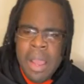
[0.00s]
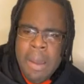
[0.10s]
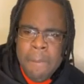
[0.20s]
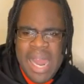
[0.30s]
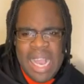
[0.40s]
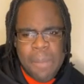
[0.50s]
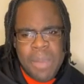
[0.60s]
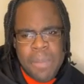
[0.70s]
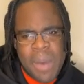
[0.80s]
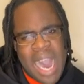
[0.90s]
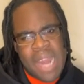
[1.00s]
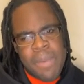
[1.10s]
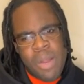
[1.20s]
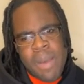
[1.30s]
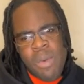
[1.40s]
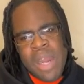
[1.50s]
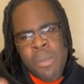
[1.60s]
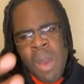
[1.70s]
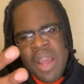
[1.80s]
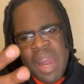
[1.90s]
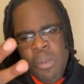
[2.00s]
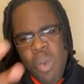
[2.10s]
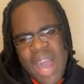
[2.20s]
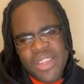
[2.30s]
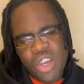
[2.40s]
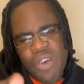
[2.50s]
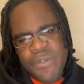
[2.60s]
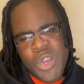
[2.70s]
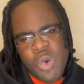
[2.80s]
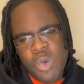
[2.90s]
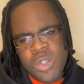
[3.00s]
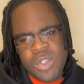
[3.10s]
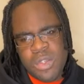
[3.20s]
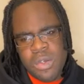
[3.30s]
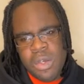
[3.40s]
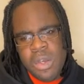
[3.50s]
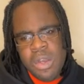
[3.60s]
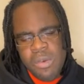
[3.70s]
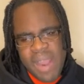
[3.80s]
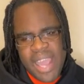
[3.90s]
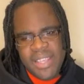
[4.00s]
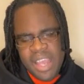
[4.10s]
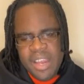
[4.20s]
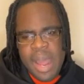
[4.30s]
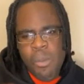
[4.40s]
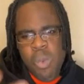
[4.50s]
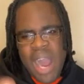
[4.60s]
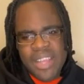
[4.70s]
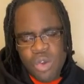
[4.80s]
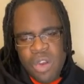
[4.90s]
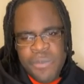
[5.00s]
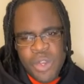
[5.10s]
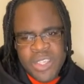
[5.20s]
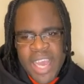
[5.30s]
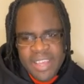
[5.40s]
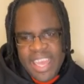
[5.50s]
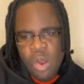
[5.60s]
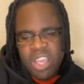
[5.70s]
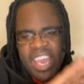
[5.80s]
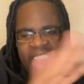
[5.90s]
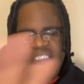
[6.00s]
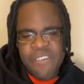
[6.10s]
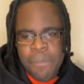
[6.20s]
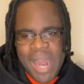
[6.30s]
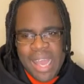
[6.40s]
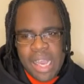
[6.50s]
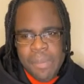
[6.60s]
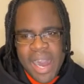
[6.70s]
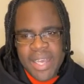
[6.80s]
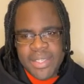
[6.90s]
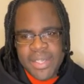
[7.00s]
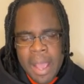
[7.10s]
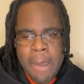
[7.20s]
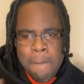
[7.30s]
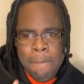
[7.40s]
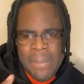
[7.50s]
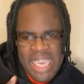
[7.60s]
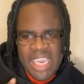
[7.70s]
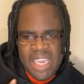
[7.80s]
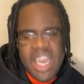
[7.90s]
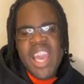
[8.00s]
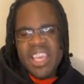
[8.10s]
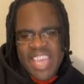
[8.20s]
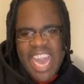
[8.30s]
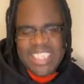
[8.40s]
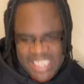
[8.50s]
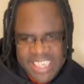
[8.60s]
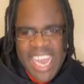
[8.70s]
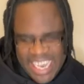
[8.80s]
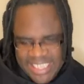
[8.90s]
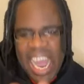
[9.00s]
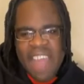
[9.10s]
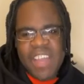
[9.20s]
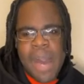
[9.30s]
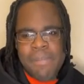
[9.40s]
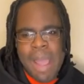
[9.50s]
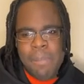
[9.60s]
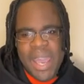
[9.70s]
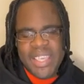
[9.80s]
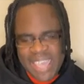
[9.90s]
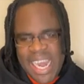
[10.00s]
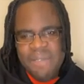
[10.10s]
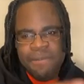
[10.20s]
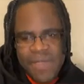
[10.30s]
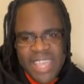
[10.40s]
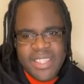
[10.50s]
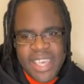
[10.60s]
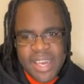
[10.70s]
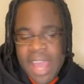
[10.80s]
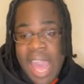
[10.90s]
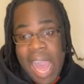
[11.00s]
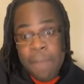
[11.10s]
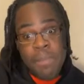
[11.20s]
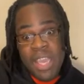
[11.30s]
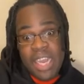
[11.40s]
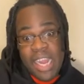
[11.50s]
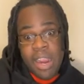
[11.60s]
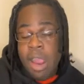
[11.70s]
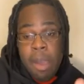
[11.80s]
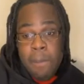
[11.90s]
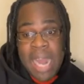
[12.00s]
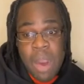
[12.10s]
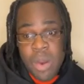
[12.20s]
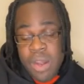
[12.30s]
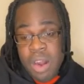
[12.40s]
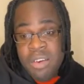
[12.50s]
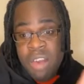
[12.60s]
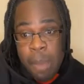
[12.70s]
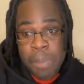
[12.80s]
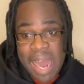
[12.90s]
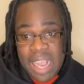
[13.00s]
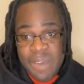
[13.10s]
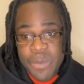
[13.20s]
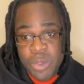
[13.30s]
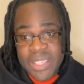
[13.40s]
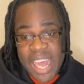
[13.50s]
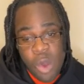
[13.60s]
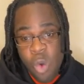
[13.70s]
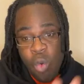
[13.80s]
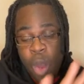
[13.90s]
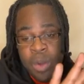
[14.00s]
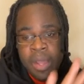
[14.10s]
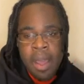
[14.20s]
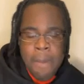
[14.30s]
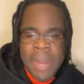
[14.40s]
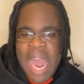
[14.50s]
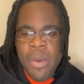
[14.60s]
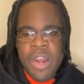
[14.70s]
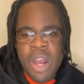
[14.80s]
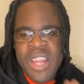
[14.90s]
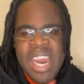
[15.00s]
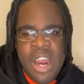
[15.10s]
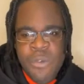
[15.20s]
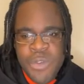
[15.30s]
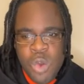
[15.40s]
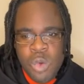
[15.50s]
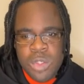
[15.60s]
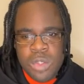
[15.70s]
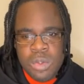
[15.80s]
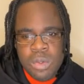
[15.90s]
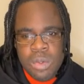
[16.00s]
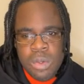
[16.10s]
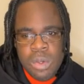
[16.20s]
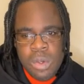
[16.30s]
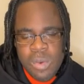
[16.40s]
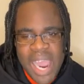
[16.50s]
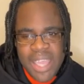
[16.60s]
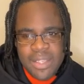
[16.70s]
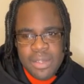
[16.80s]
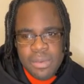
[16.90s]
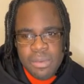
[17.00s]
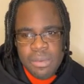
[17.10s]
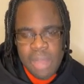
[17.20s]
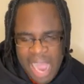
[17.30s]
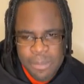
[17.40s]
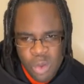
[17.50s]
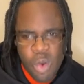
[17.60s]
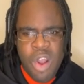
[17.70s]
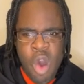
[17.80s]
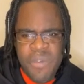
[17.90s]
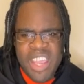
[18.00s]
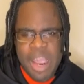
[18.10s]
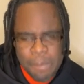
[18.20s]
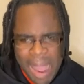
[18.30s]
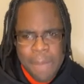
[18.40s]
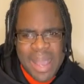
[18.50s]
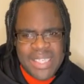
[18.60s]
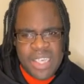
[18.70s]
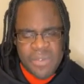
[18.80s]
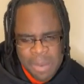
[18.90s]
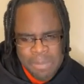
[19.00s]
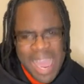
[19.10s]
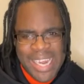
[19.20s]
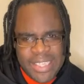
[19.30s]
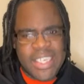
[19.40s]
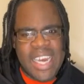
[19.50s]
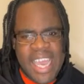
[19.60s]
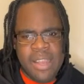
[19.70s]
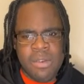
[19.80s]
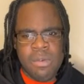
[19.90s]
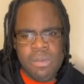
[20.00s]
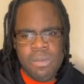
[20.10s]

Plank of people, all of them are them, them want on the views. Right? Them want on the views. They don't care for plank of us. Me, yes, yes, I come my page and I vented. And be clear, me I run down no plank of views there. Who don't, me I run down none of views. Right? I'm good over here by myself in my little lane.